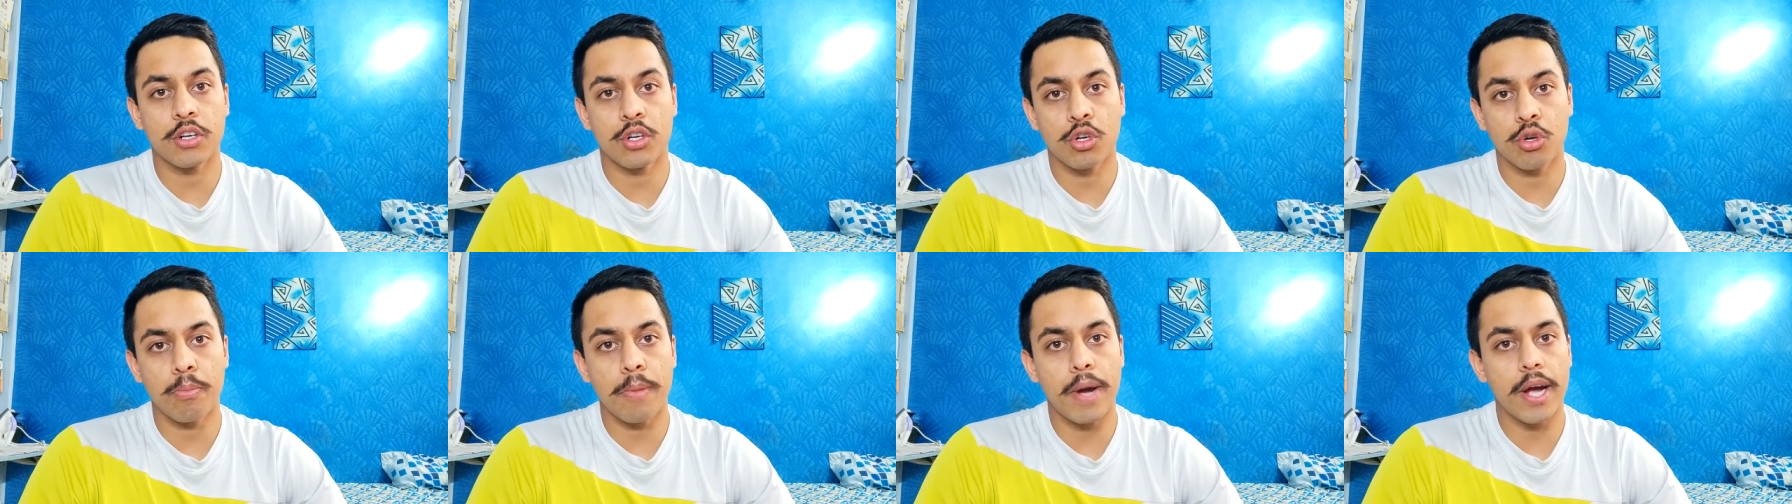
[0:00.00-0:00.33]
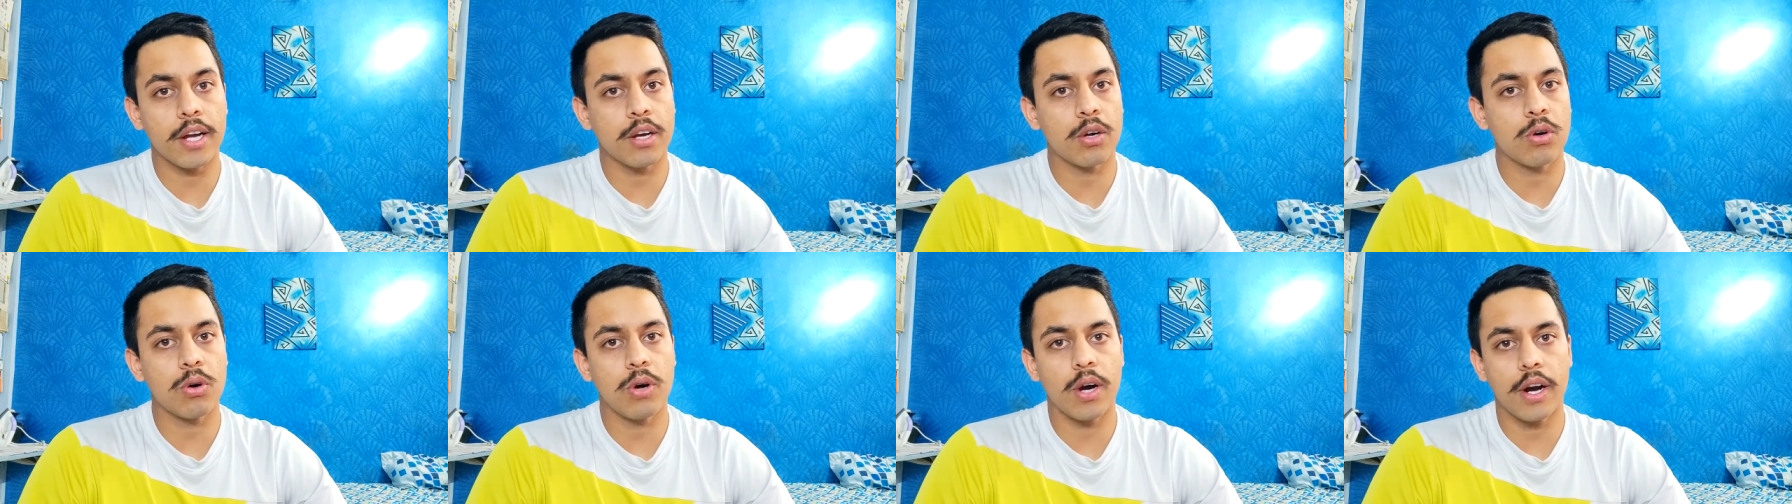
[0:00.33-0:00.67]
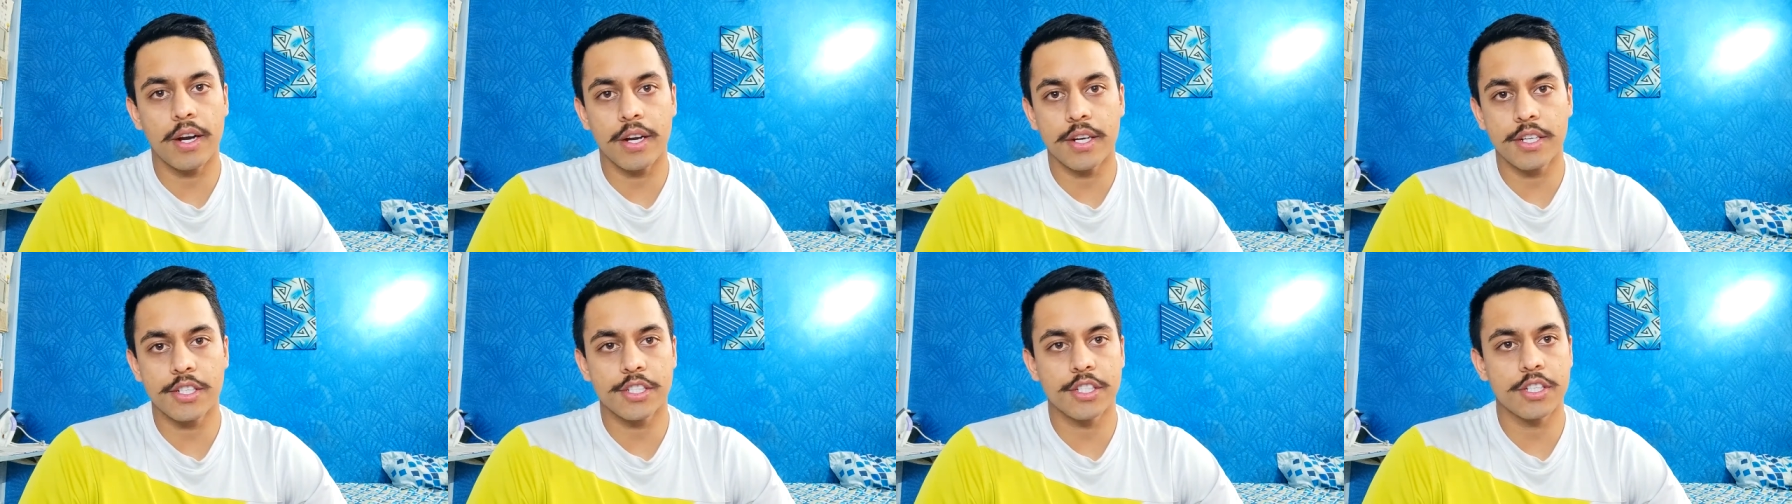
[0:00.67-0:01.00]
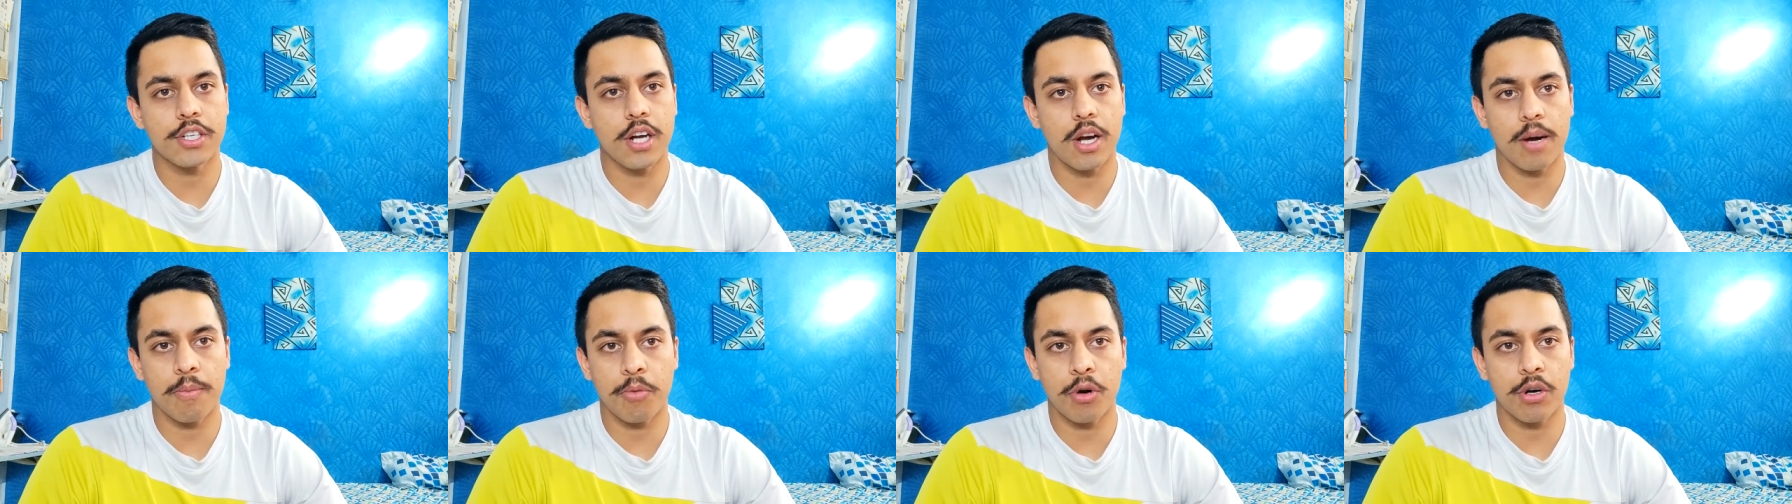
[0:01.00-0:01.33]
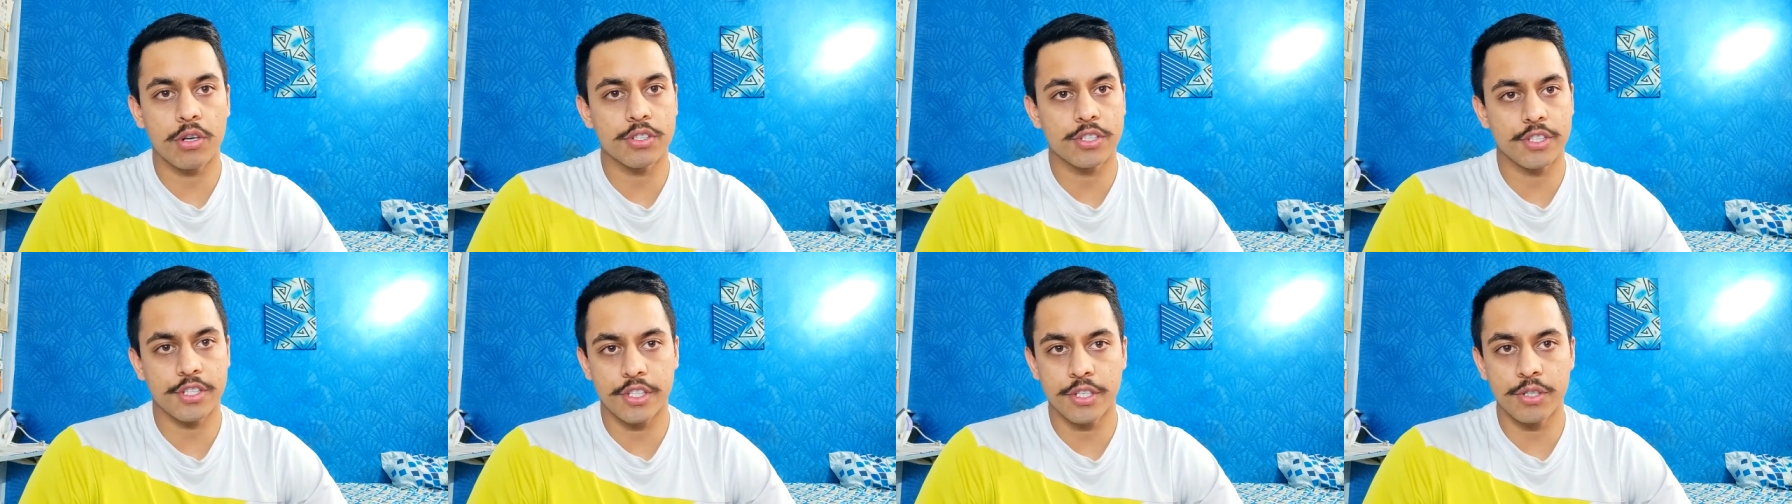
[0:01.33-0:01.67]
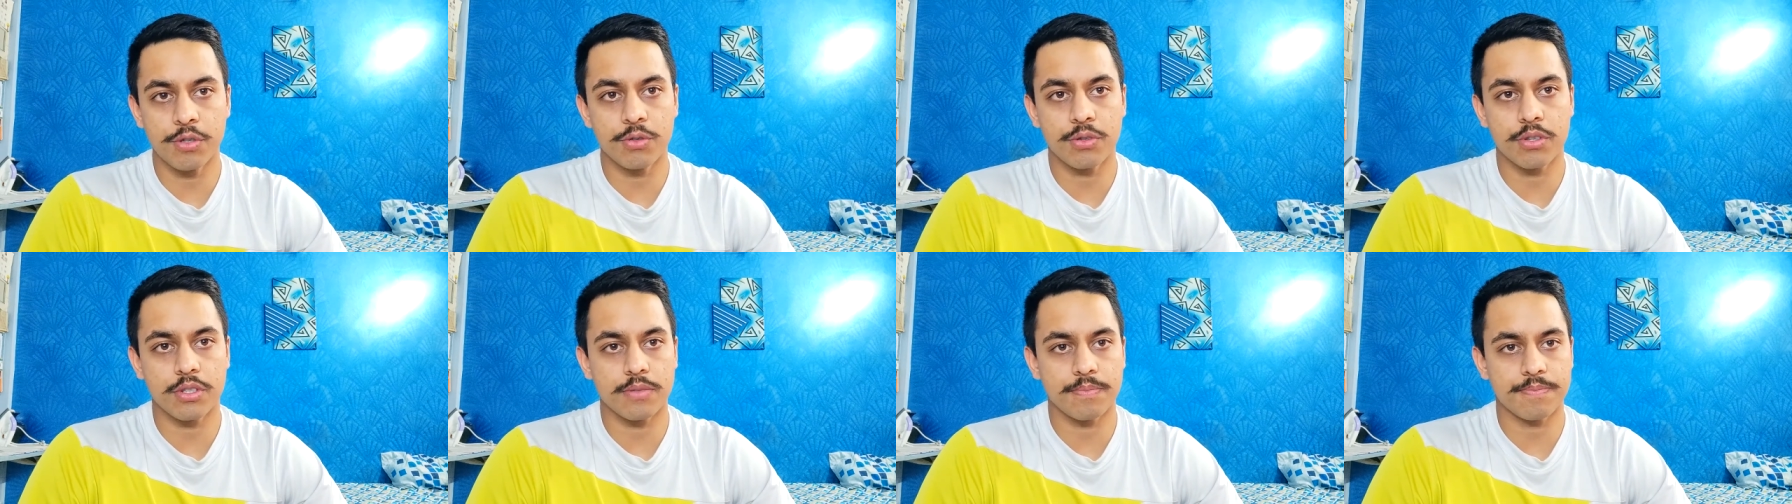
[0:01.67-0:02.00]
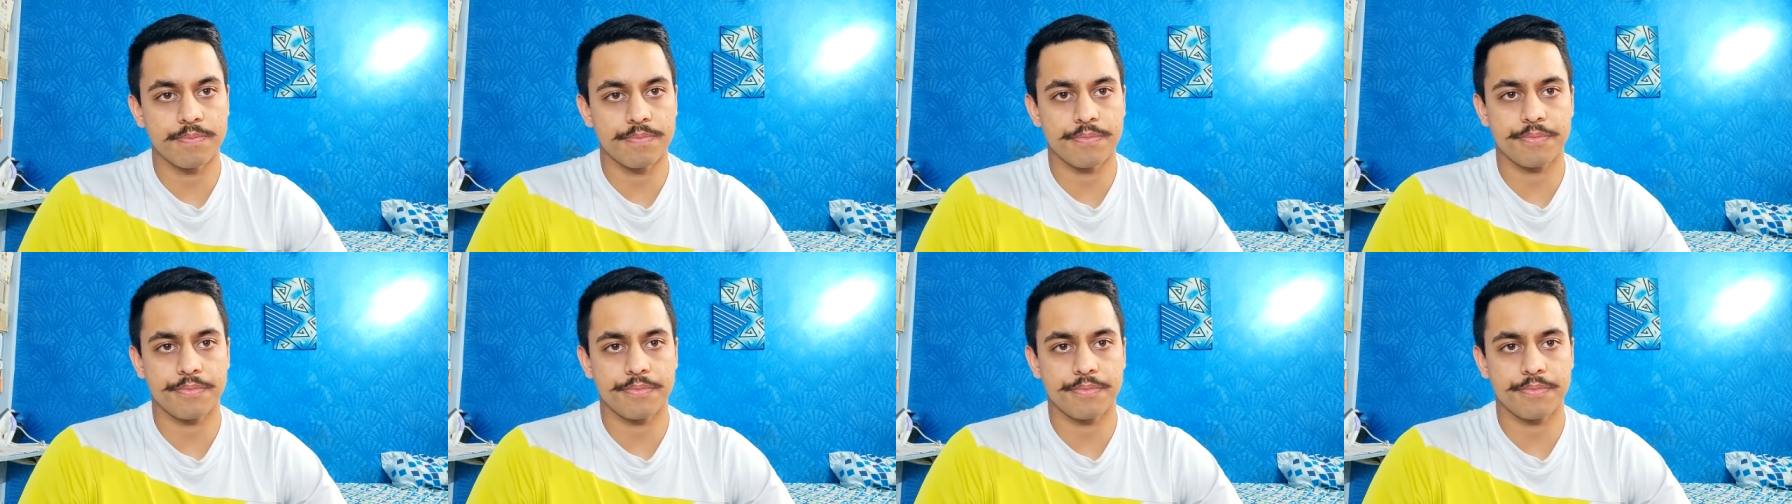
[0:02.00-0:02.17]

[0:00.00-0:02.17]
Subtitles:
tobacco addiction amongst youth.